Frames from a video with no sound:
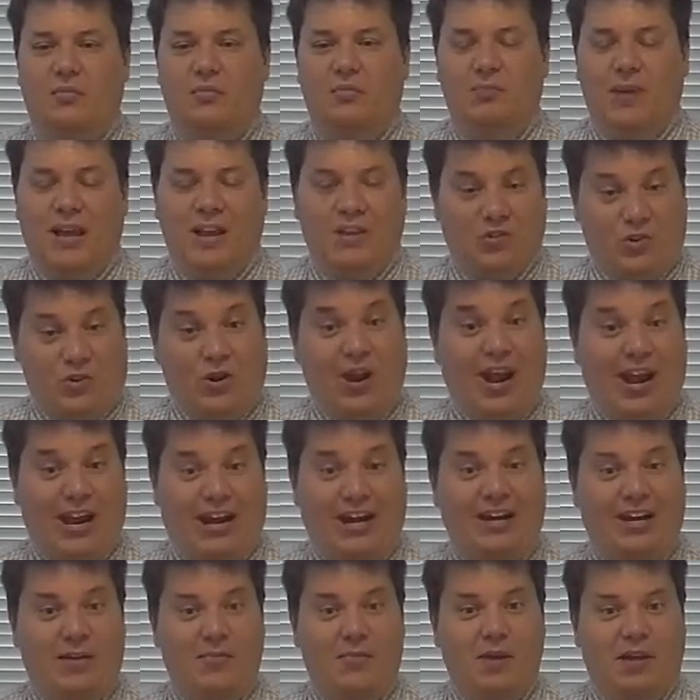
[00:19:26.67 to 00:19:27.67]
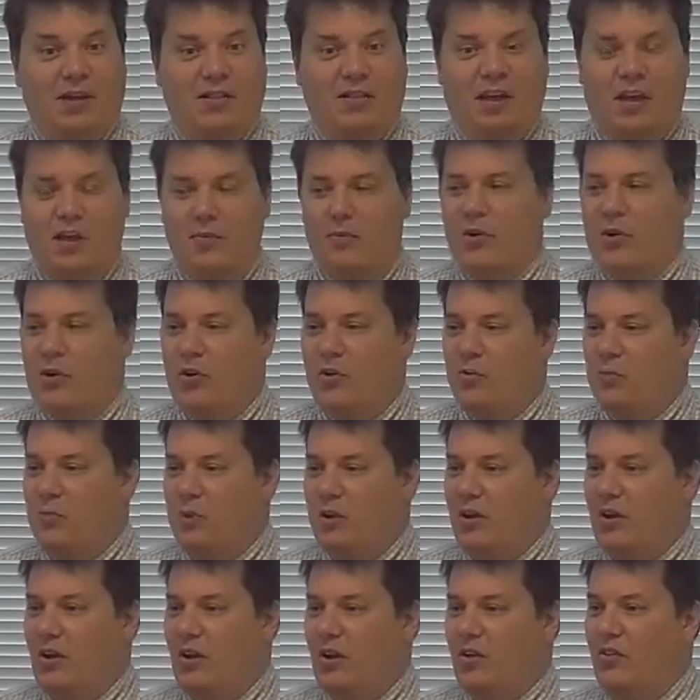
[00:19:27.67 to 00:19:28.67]
major academic libraries
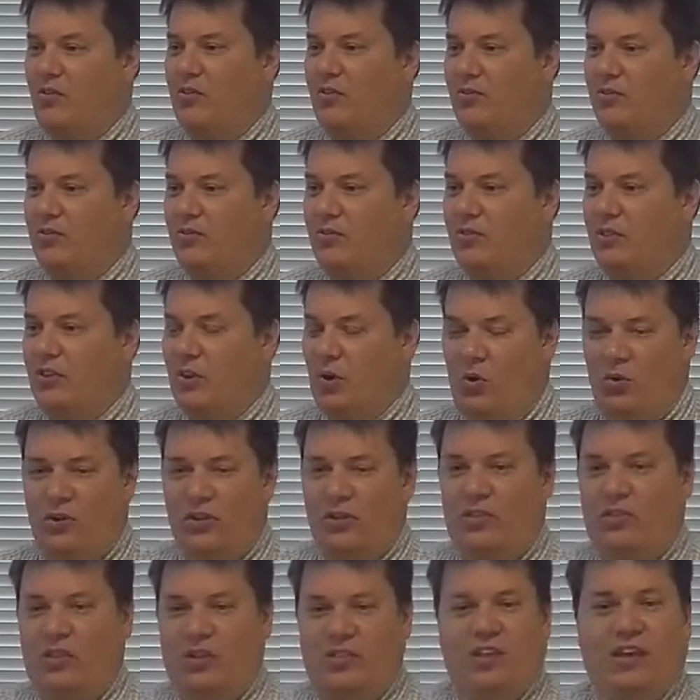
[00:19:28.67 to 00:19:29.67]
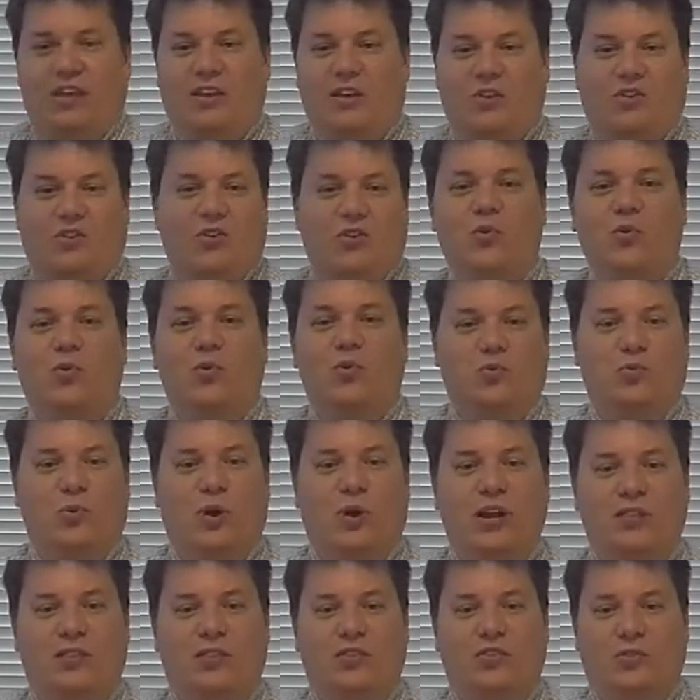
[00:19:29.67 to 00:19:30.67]
because the only thing they could do was
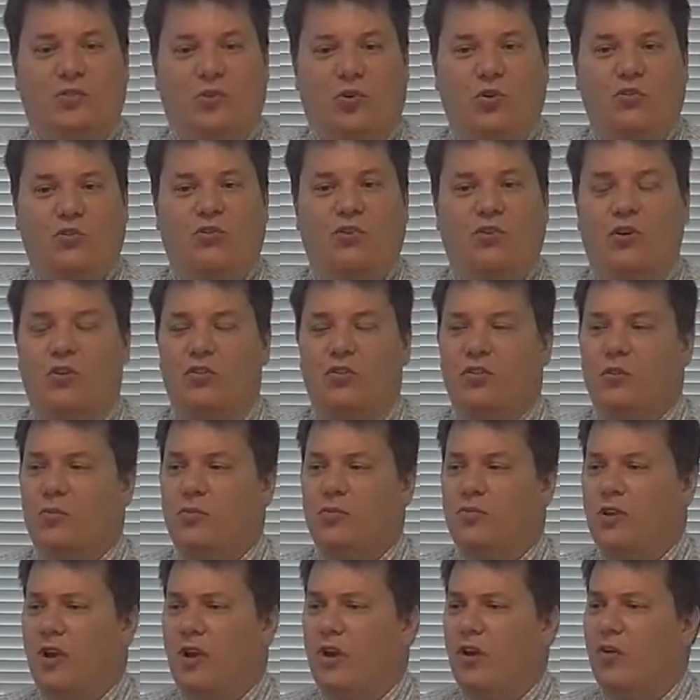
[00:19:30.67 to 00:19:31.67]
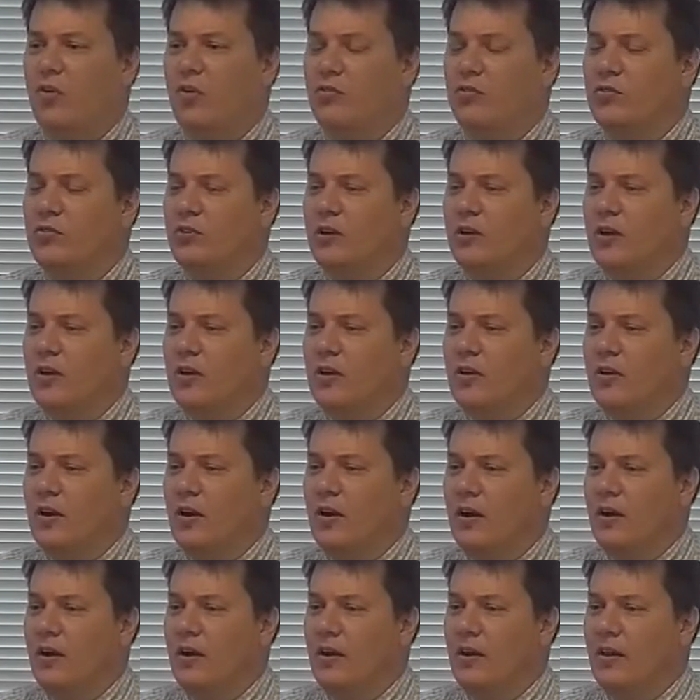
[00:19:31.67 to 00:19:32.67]
write the source code themselves.
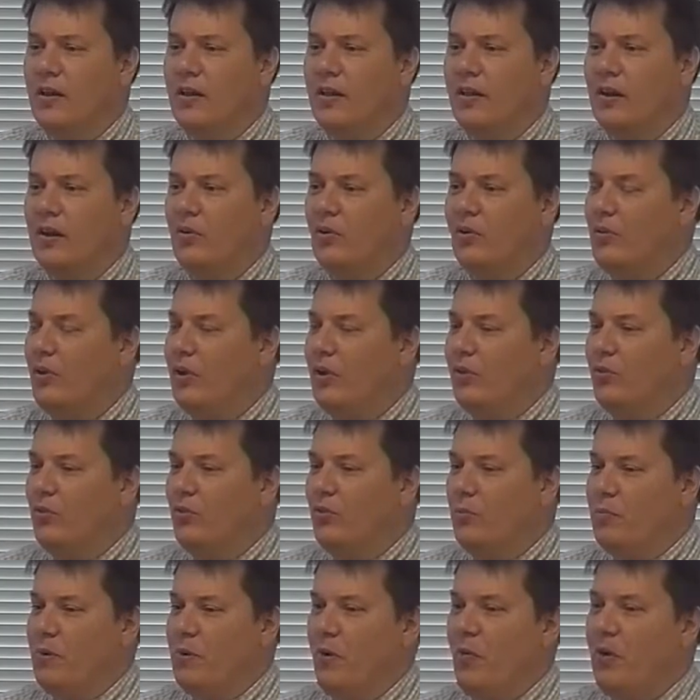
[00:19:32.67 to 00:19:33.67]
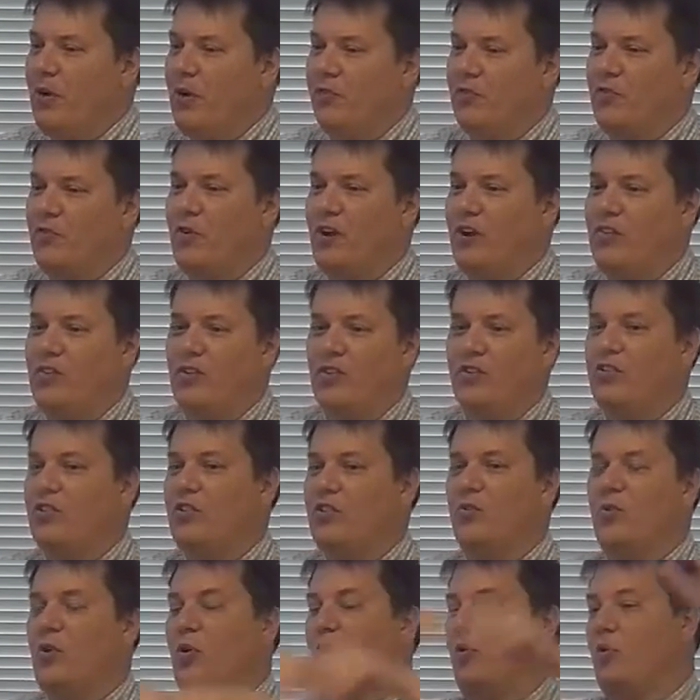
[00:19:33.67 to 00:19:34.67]
And then we went through a period of
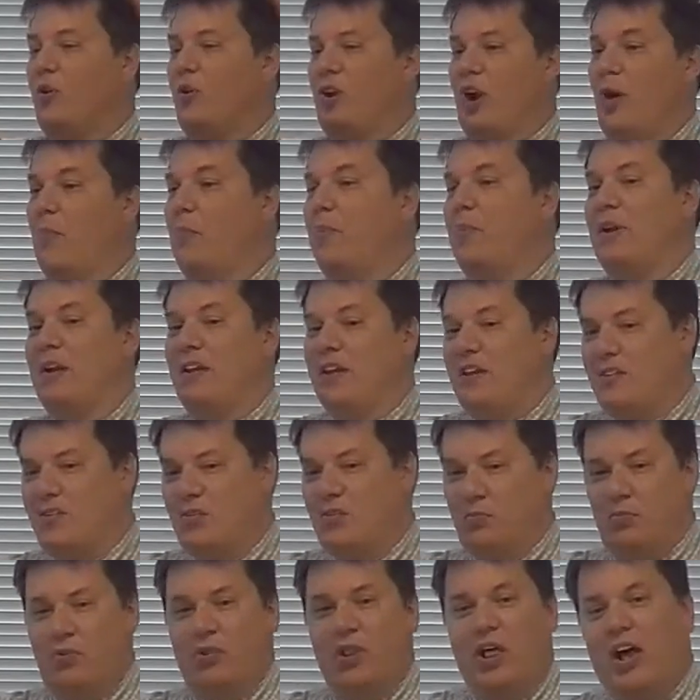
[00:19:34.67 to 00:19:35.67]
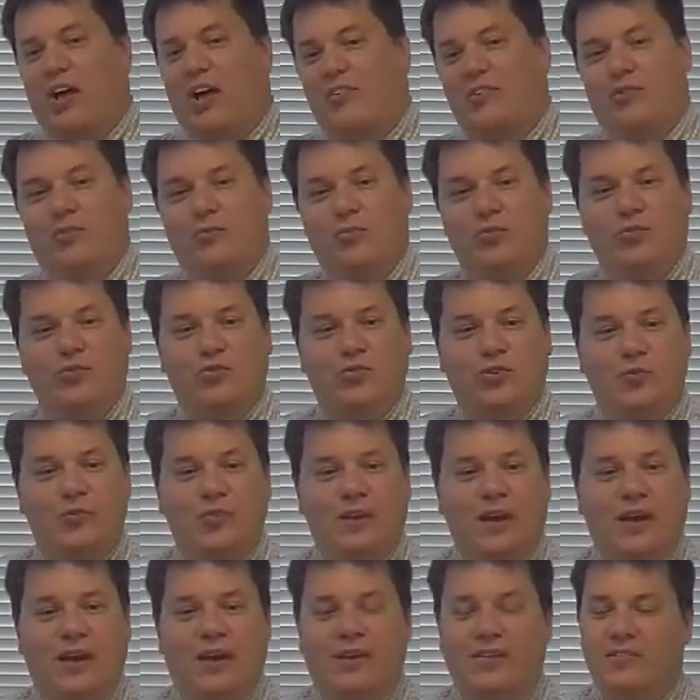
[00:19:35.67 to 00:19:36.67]
transition where companies blossomed from
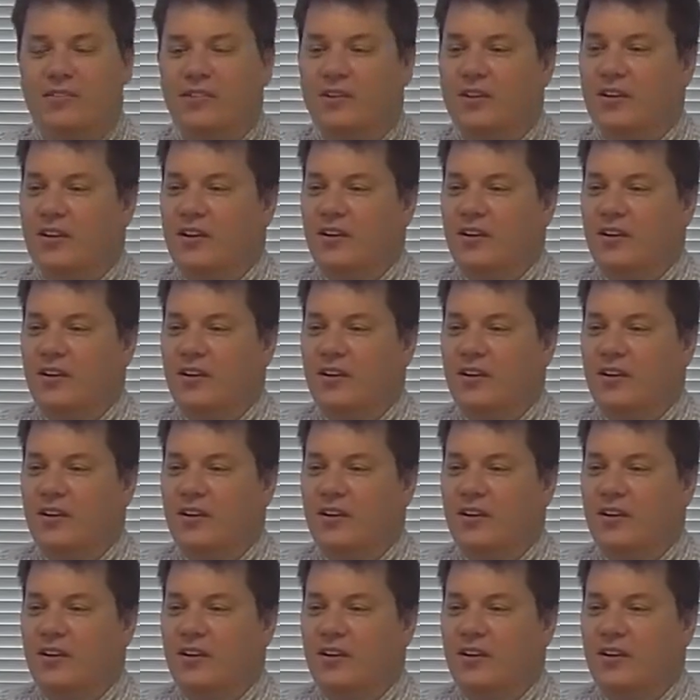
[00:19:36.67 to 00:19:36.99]
that.